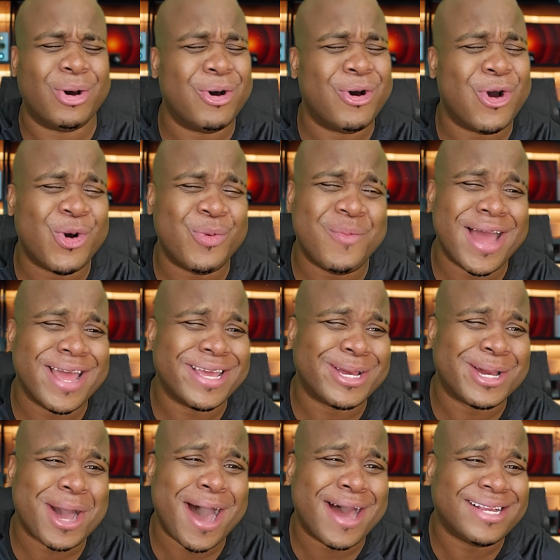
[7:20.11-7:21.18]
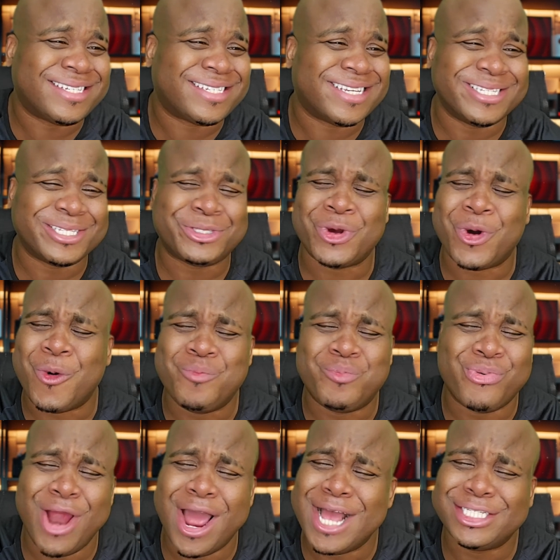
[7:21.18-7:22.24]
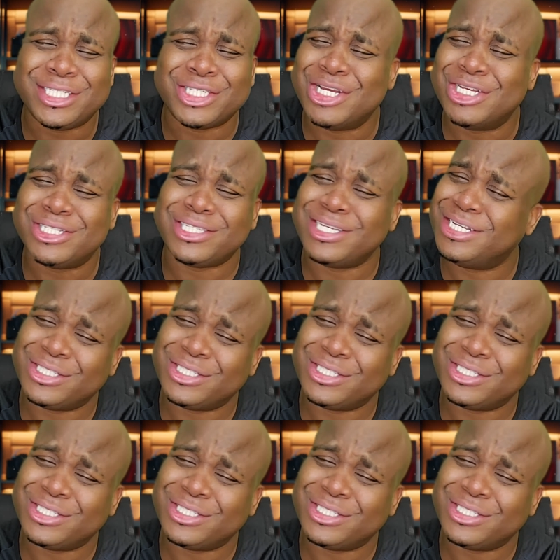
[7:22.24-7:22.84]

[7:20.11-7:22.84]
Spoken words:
Oh my gosh, she's so precious,